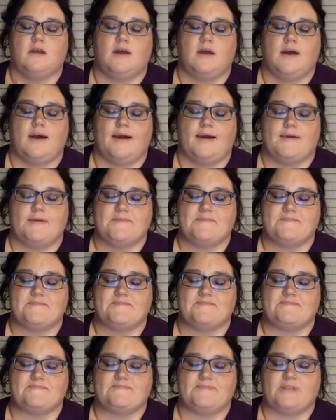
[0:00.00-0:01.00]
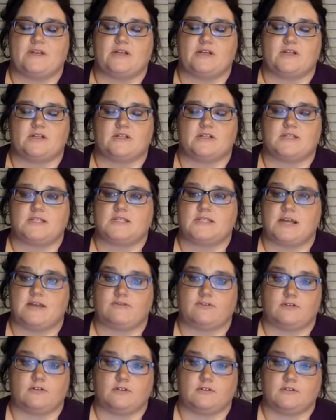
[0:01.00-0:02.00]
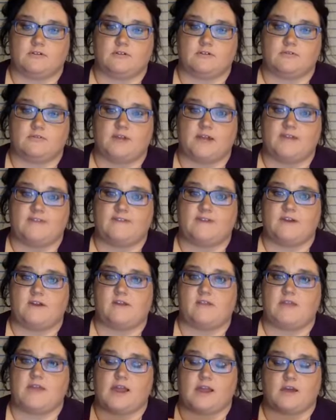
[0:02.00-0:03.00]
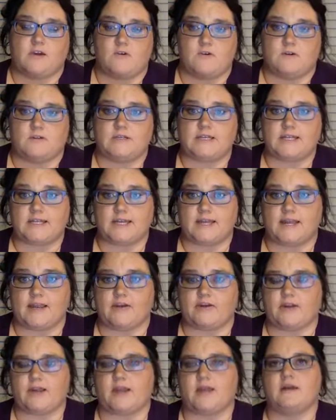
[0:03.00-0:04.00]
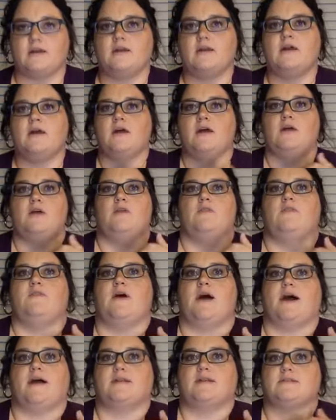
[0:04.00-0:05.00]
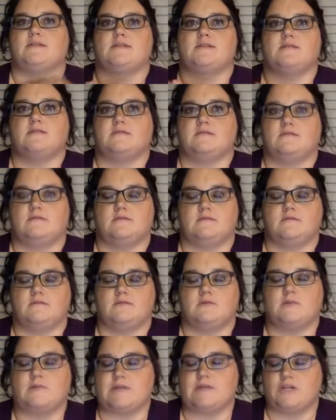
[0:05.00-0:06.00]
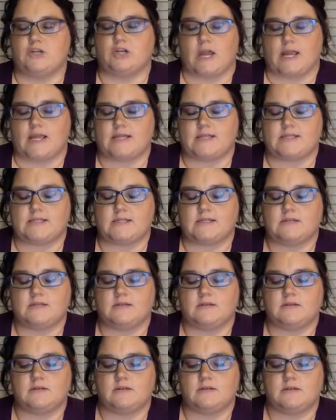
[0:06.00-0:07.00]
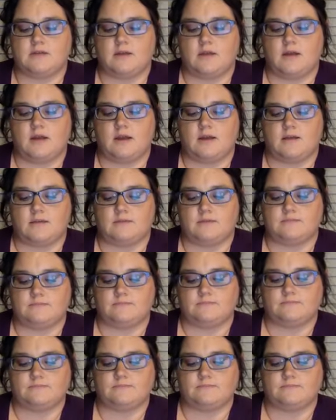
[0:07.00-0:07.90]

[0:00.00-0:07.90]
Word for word: um, there's several right there in that Ko Olina area that will be great. Um,